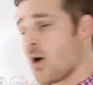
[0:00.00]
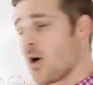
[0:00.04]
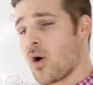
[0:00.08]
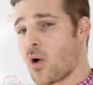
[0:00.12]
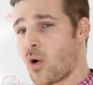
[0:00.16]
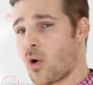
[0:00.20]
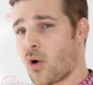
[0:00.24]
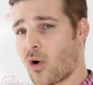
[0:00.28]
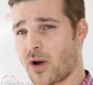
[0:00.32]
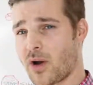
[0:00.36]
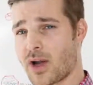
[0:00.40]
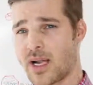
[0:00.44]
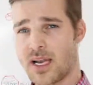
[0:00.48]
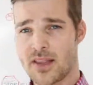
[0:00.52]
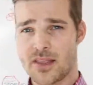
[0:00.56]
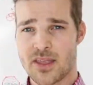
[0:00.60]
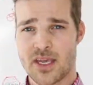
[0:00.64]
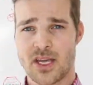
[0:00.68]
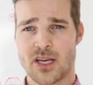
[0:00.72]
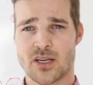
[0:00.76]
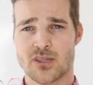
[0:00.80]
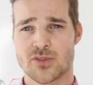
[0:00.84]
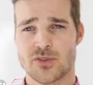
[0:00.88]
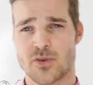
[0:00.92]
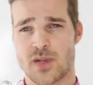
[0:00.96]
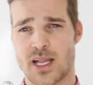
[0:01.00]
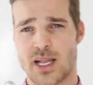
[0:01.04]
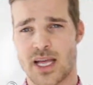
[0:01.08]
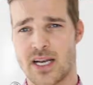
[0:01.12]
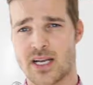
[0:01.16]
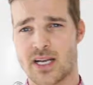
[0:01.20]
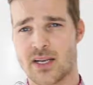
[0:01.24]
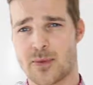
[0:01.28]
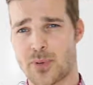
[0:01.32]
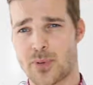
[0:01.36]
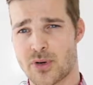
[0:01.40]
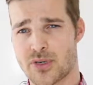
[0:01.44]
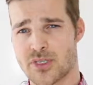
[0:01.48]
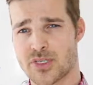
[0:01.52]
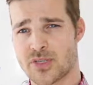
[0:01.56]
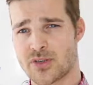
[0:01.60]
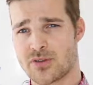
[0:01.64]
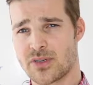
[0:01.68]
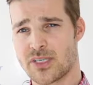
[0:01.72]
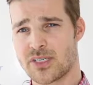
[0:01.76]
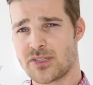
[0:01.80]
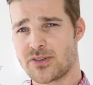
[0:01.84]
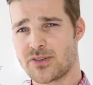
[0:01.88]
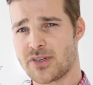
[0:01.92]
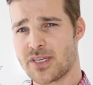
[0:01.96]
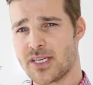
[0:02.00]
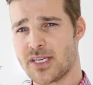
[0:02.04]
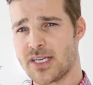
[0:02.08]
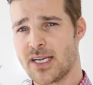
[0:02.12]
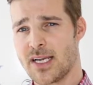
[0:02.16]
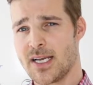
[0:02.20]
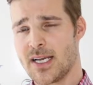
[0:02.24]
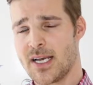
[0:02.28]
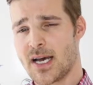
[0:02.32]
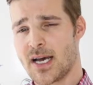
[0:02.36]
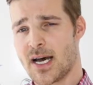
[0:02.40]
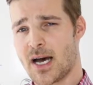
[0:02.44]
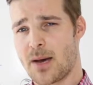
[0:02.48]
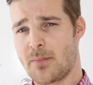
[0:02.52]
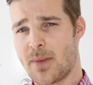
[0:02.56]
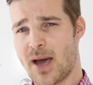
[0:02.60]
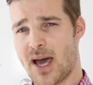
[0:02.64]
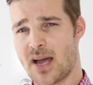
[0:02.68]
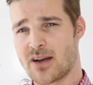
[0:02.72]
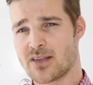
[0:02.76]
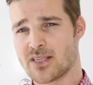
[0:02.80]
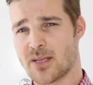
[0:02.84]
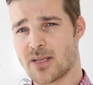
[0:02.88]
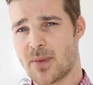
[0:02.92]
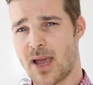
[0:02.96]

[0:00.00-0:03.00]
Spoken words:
or anything else related to personal injury matters.